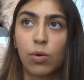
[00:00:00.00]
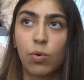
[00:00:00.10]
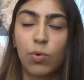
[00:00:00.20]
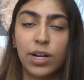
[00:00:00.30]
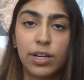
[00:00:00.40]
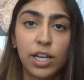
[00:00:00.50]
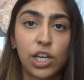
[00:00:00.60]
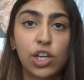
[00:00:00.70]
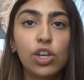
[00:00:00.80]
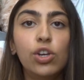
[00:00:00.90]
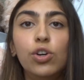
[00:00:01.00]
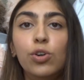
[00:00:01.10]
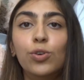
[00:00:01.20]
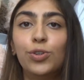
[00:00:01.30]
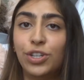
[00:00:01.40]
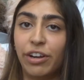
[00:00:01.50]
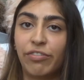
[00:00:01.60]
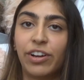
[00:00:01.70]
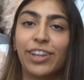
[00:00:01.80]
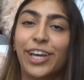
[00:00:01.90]
one huge
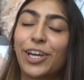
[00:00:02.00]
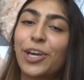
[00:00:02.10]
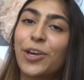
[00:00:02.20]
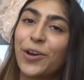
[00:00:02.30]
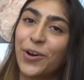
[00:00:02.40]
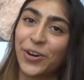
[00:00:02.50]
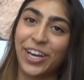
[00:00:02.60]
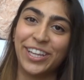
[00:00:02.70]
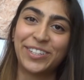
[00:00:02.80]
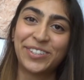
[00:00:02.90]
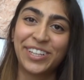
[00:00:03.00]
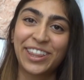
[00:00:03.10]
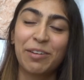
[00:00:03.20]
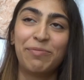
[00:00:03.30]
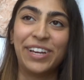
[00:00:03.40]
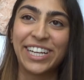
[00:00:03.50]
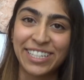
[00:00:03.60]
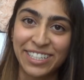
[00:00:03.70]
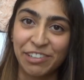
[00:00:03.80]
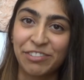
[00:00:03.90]
difference. Like, okay, this is like the
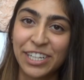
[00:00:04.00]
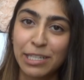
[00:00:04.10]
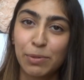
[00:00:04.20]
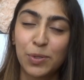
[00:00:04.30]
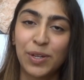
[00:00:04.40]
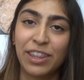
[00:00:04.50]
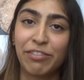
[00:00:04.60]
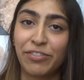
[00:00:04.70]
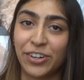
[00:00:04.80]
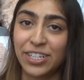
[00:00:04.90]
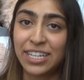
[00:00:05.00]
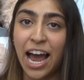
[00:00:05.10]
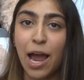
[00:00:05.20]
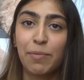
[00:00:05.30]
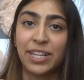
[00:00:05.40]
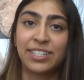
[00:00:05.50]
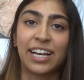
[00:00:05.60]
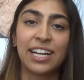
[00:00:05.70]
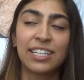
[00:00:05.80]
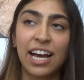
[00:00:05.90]
biggest difference between the first time and the
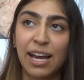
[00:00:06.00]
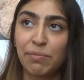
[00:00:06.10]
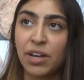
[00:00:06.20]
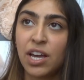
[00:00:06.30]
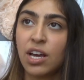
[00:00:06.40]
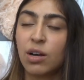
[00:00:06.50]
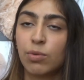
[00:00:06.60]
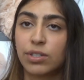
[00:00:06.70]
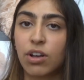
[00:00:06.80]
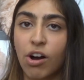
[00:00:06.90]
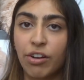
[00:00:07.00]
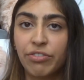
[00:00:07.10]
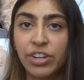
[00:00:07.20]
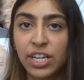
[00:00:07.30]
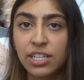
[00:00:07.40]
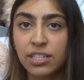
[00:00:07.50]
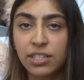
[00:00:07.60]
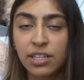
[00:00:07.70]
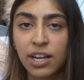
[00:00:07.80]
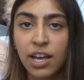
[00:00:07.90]
second time was confidence.